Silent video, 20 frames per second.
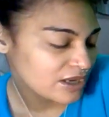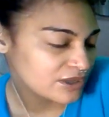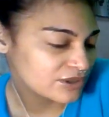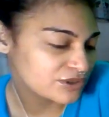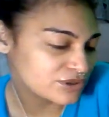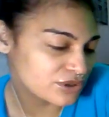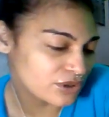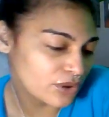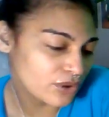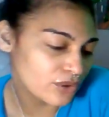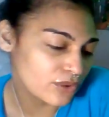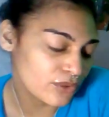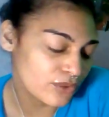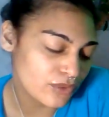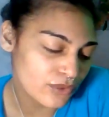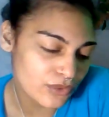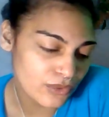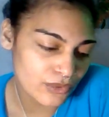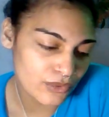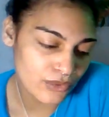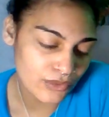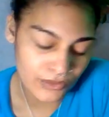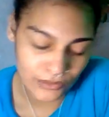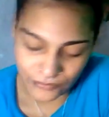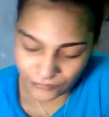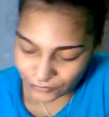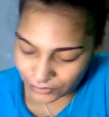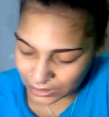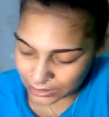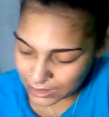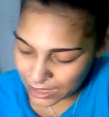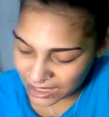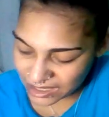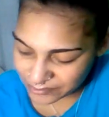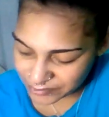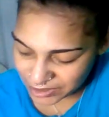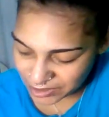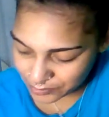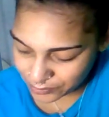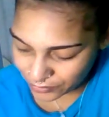So for a lot
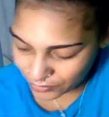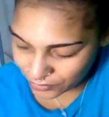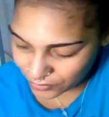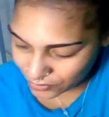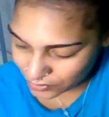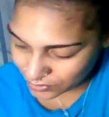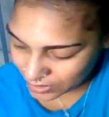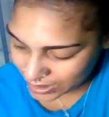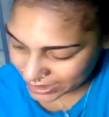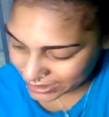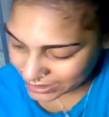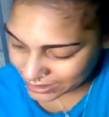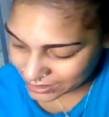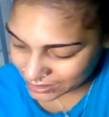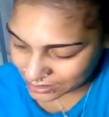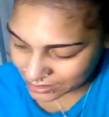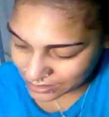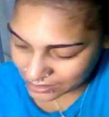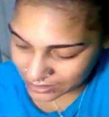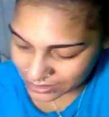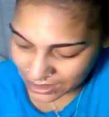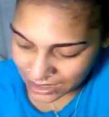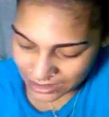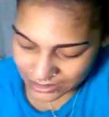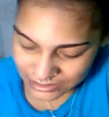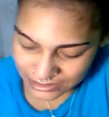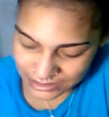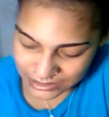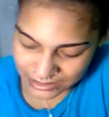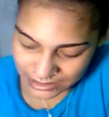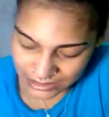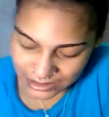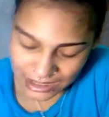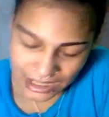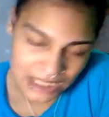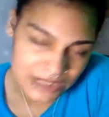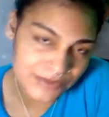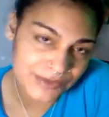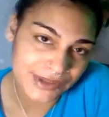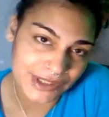of people, like, yes, it's like
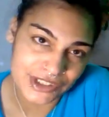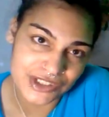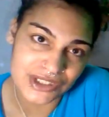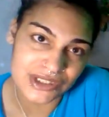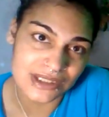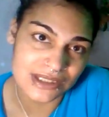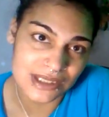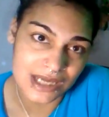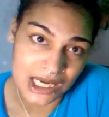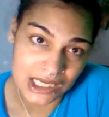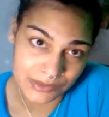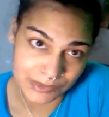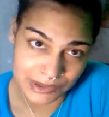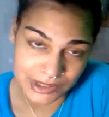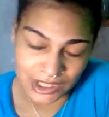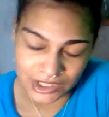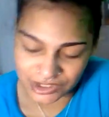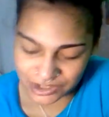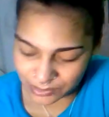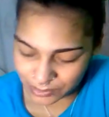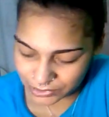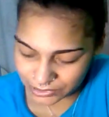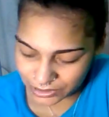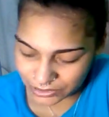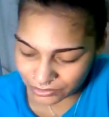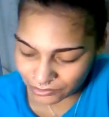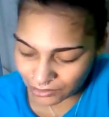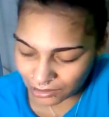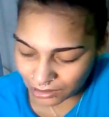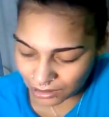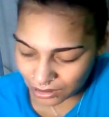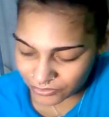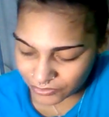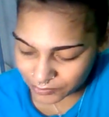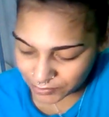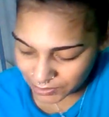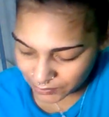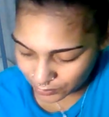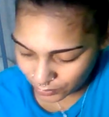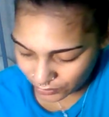God's rejection is God's protection, but then there are other
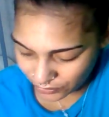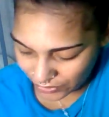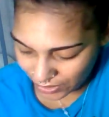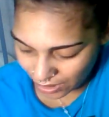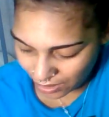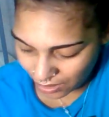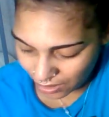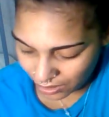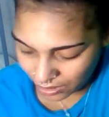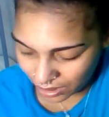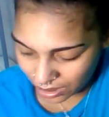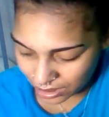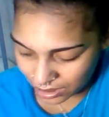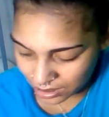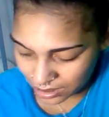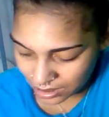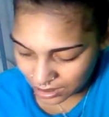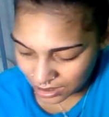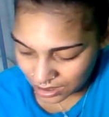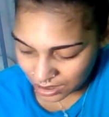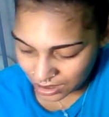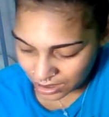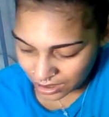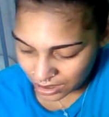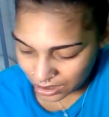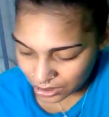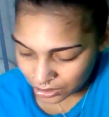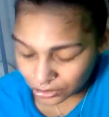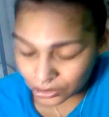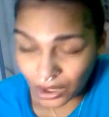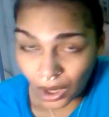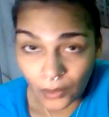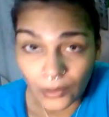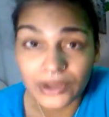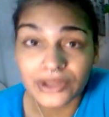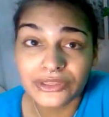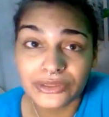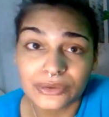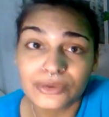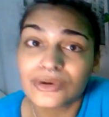people that are
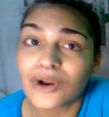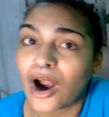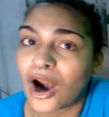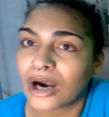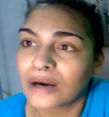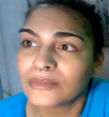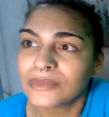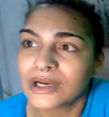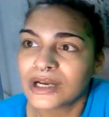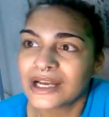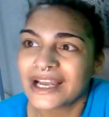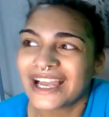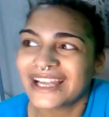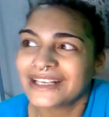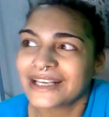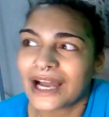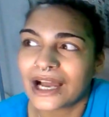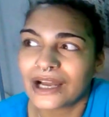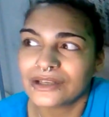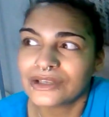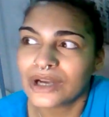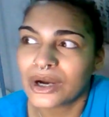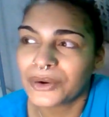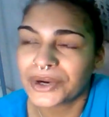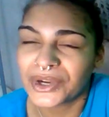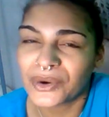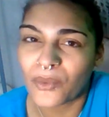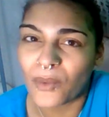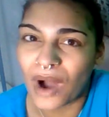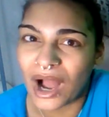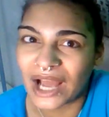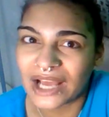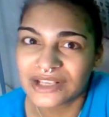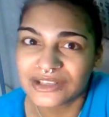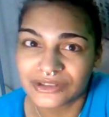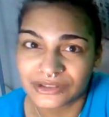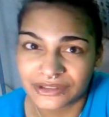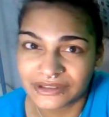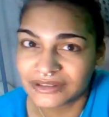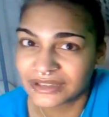going through karma and not knowing why
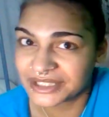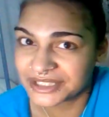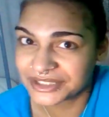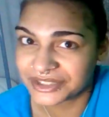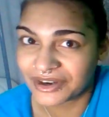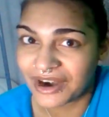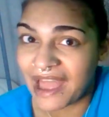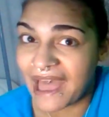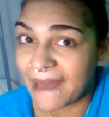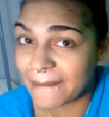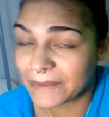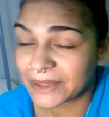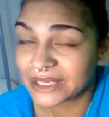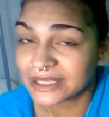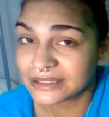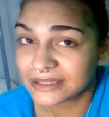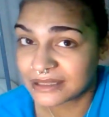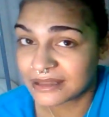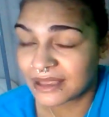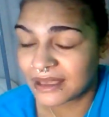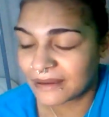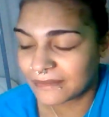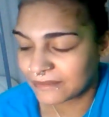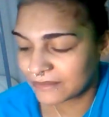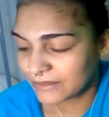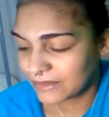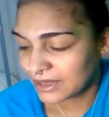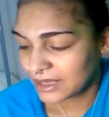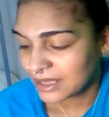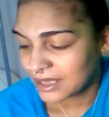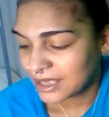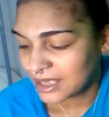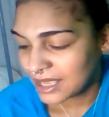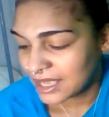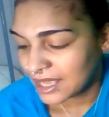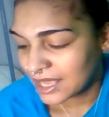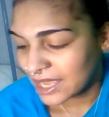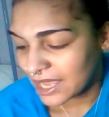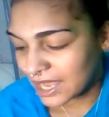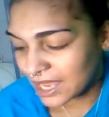certain things are happening to them.
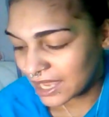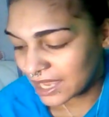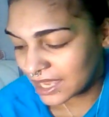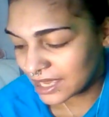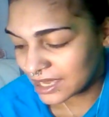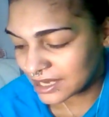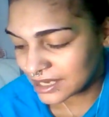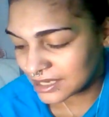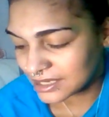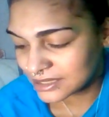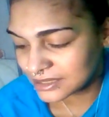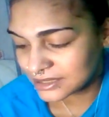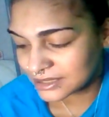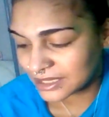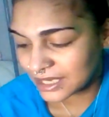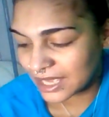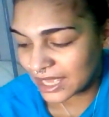And